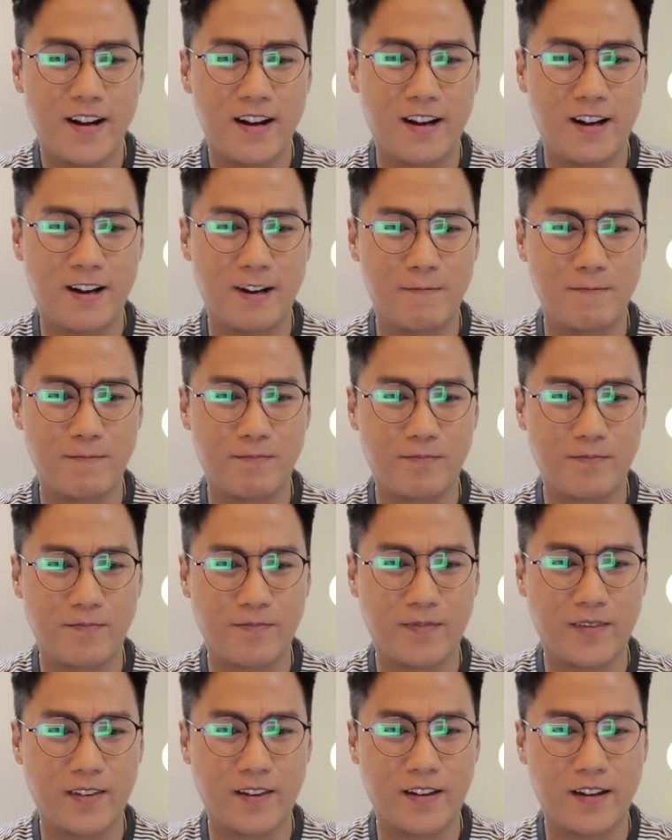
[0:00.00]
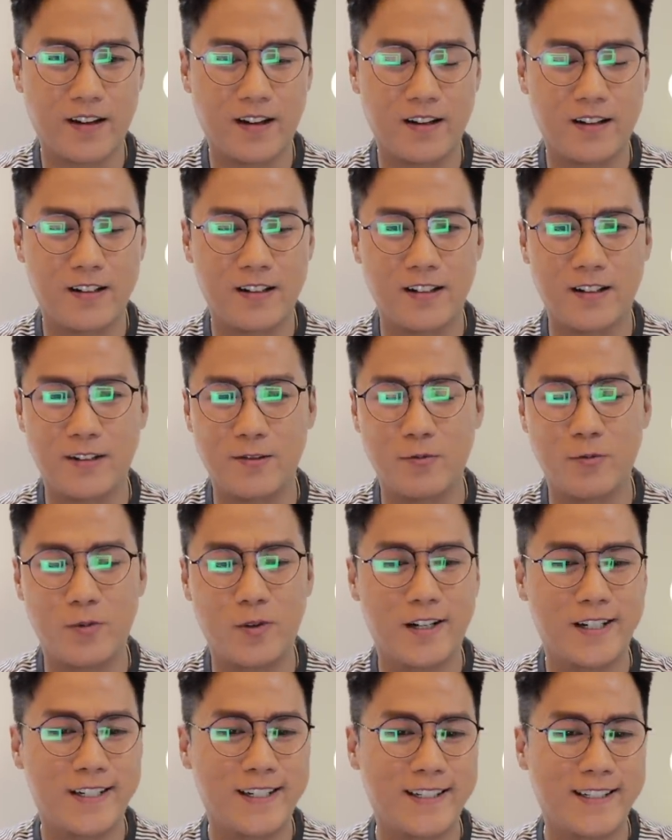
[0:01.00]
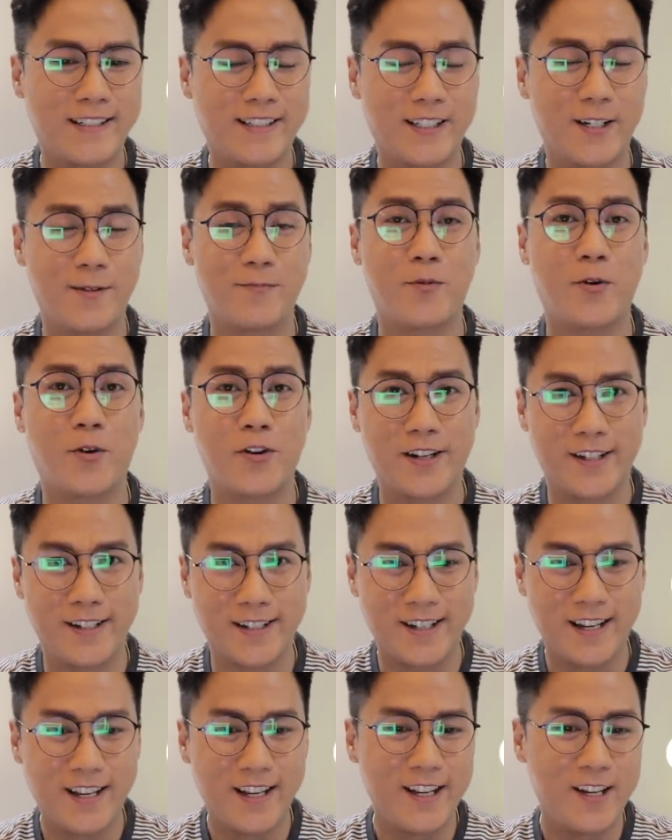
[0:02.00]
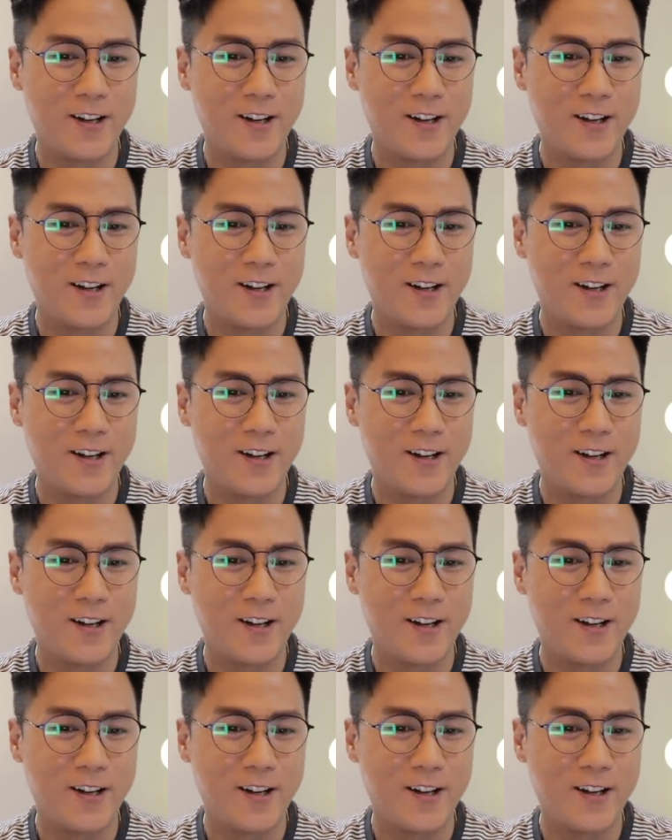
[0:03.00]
um, uh, one Singaporean